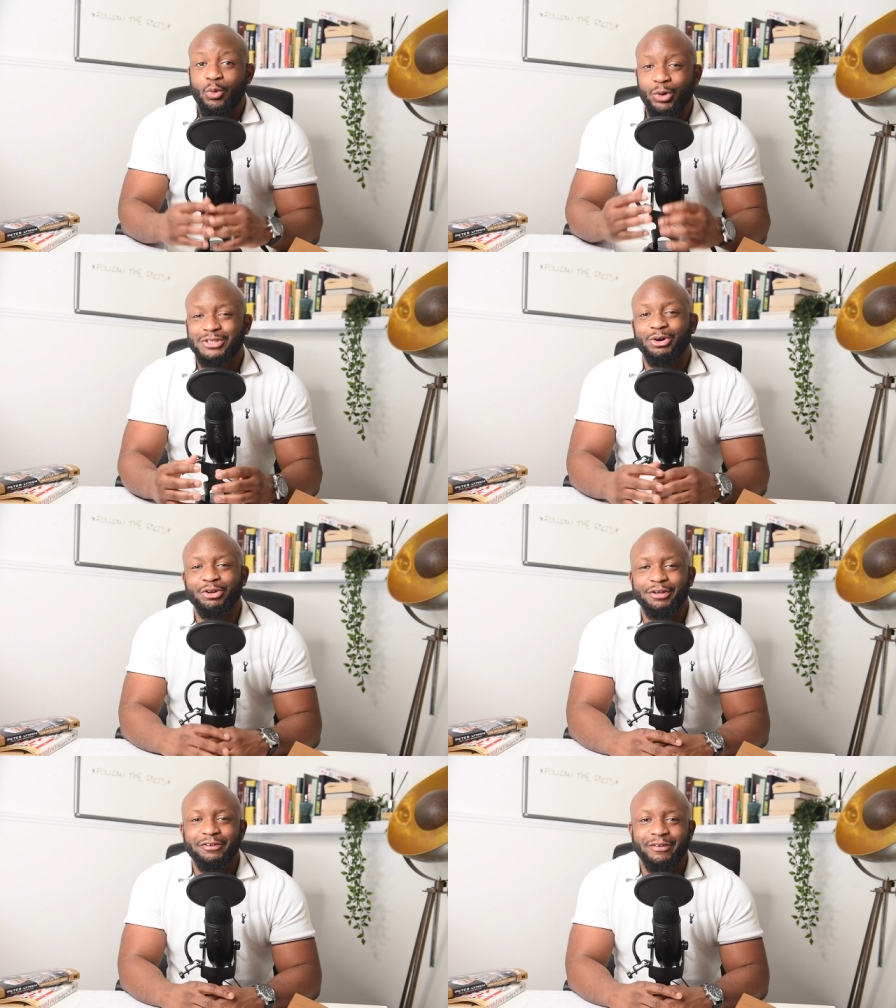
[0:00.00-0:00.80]
What's going
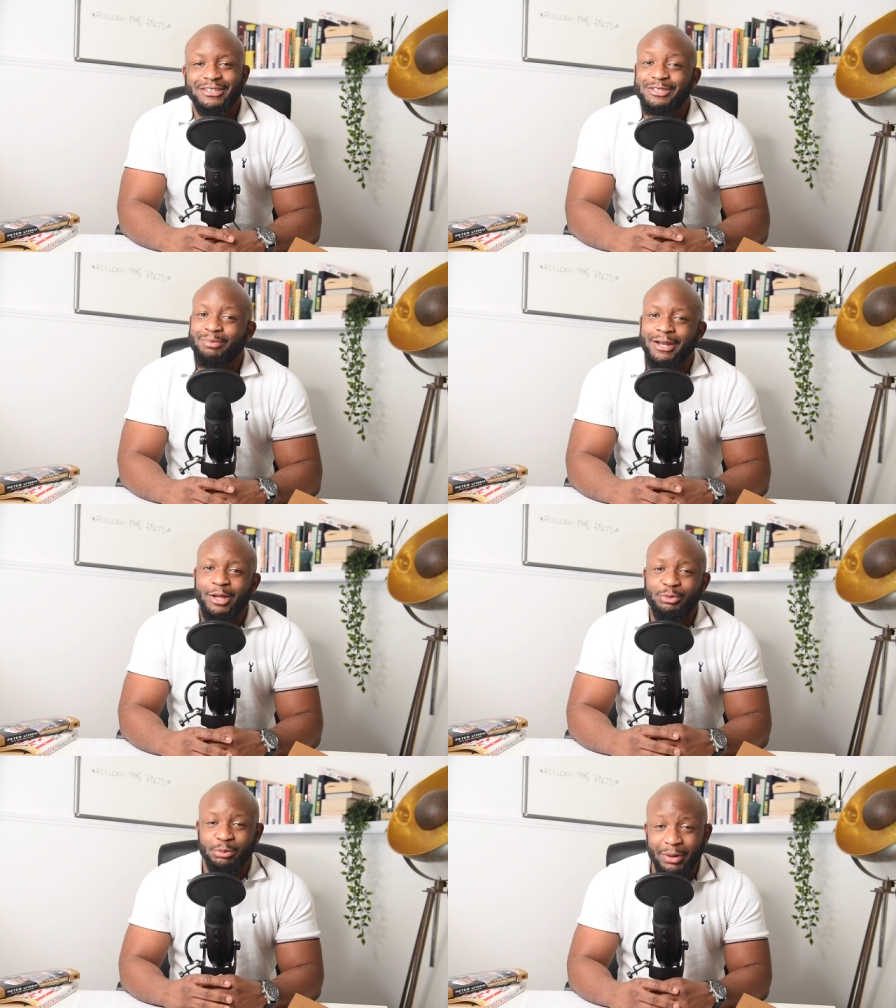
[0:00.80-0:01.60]
on, investors? My
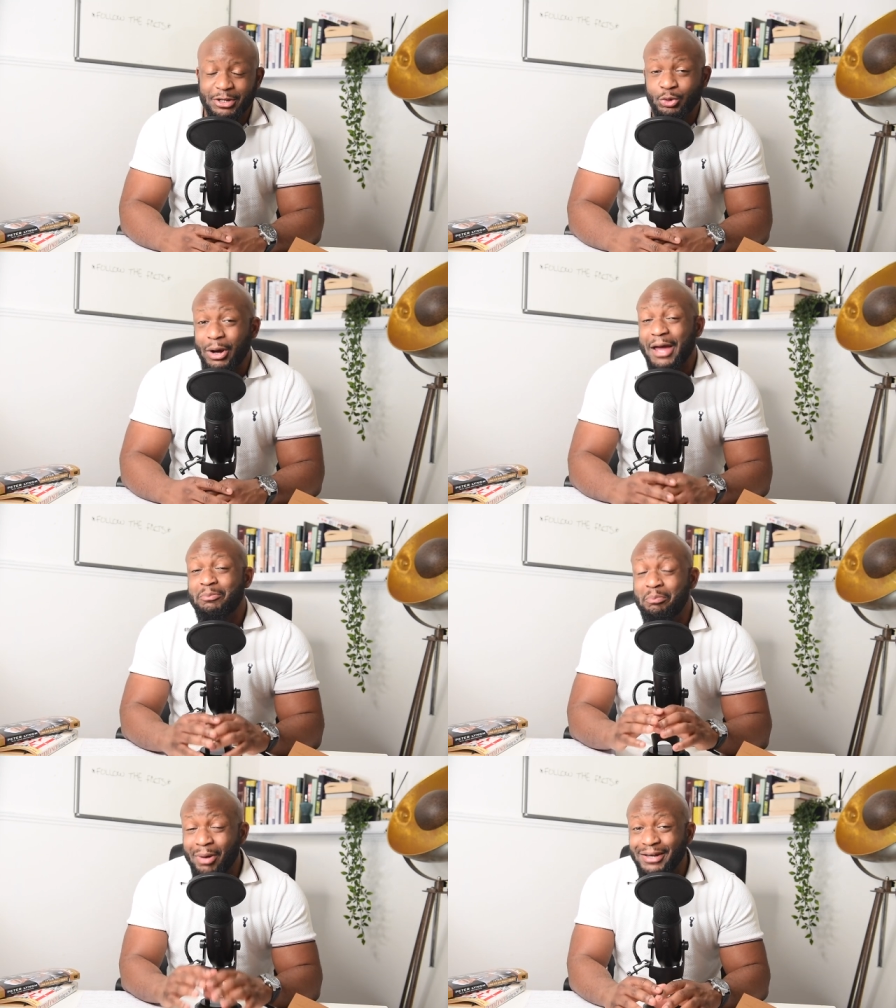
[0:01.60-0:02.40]
name is Emmanuel, and
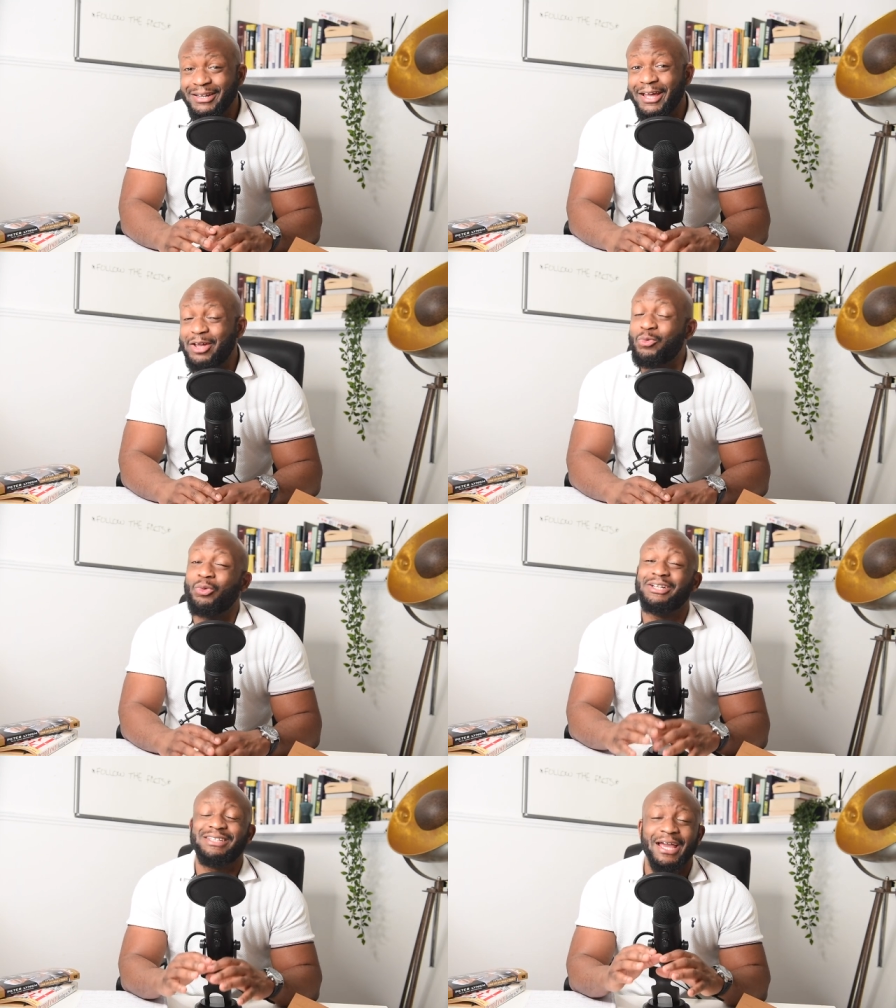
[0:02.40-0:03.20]
Monday
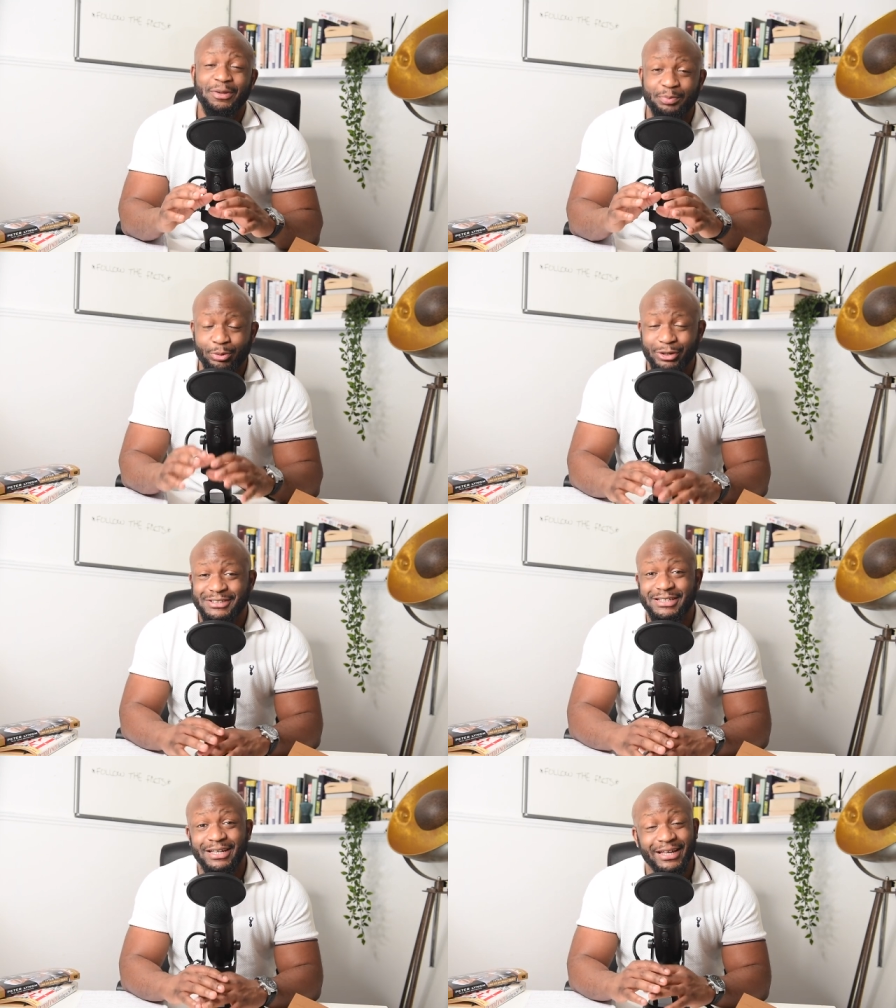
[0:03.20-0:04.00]
was a
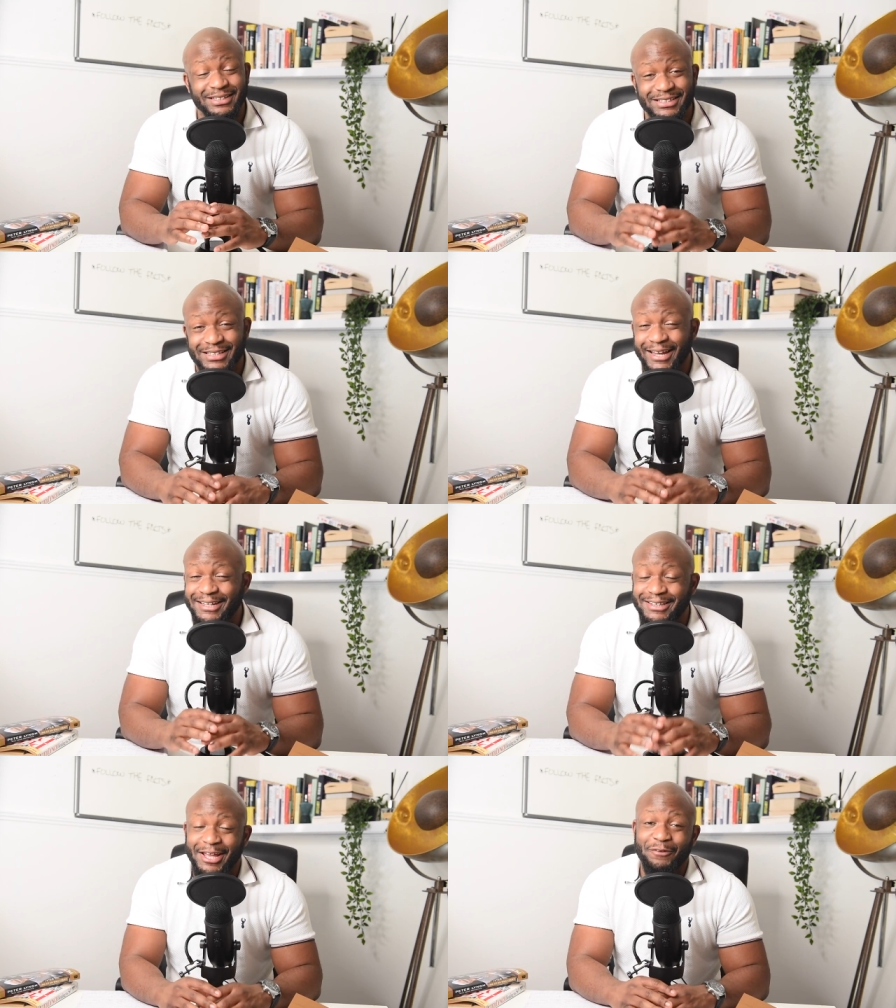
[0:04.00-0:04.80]
pretty
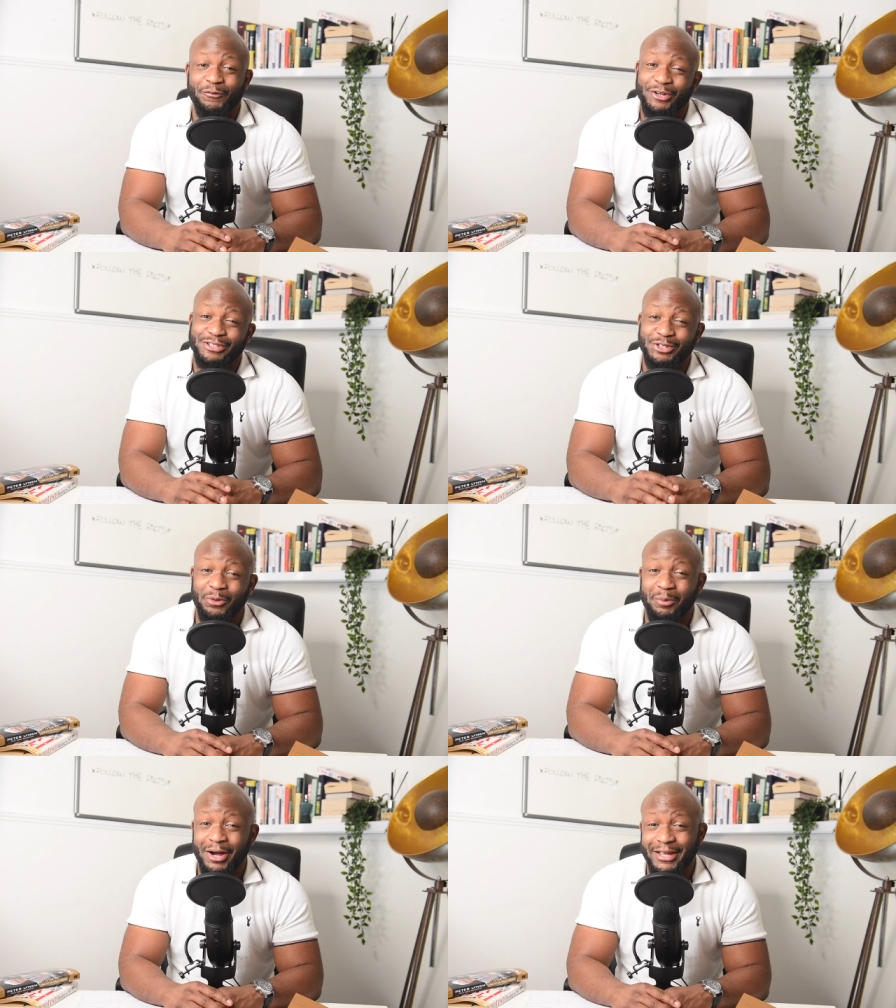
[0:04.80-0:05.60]
insane day for the
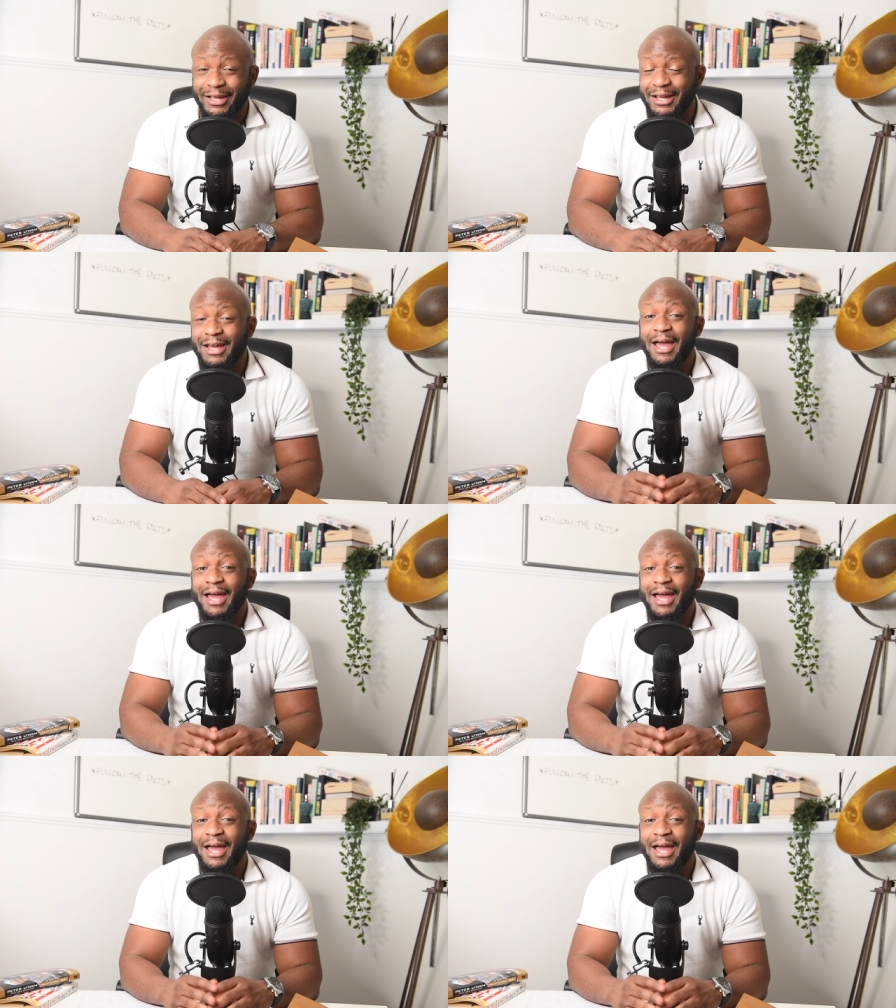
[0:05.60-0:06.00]
stock market.